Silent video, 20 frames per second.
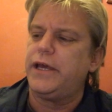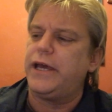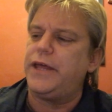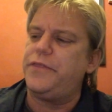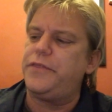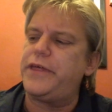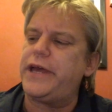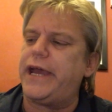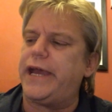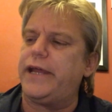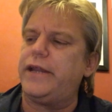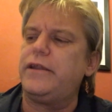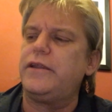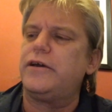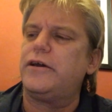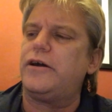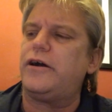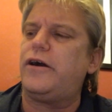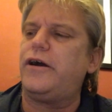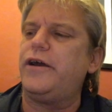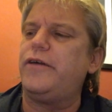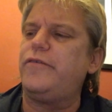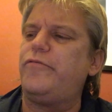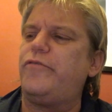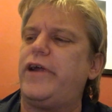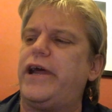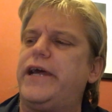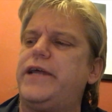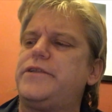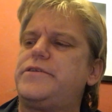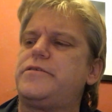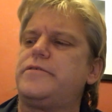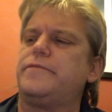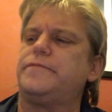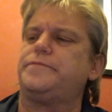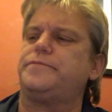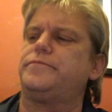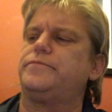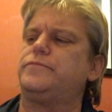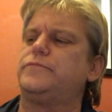And then I read
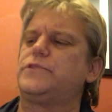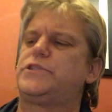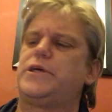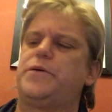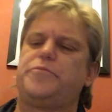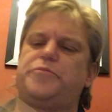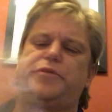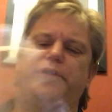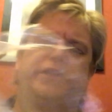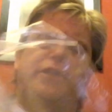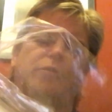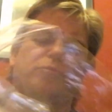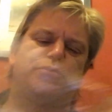something